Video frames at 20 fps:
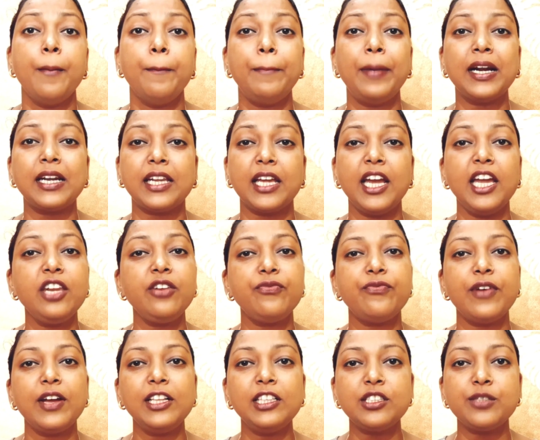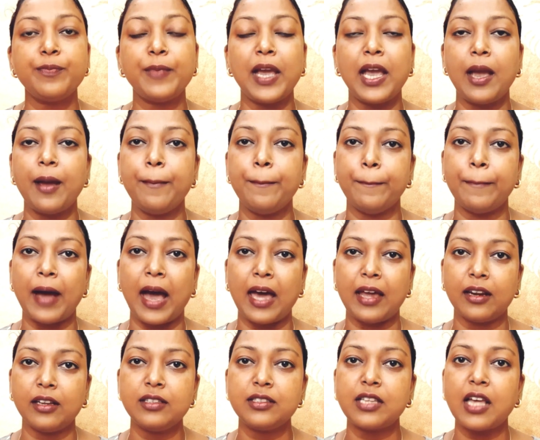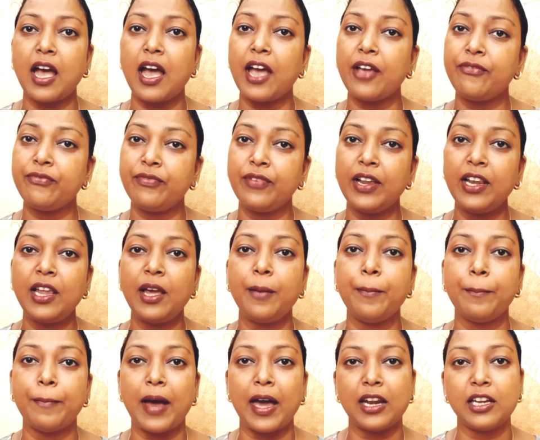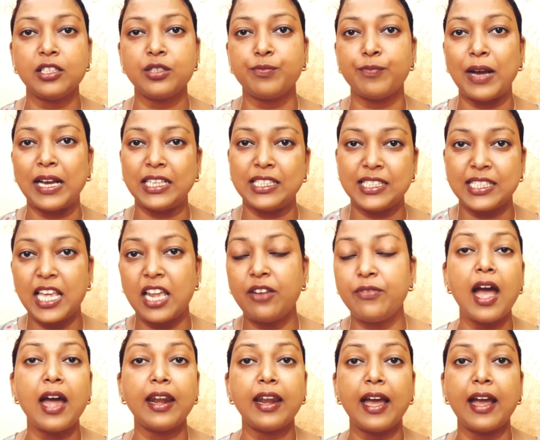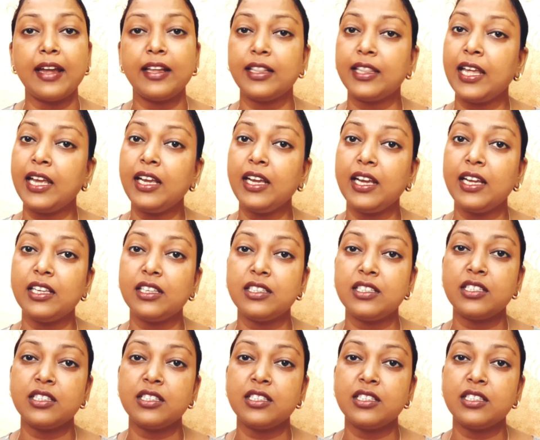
But it feels me embarrassed. I feel embarrassed myself, and I think it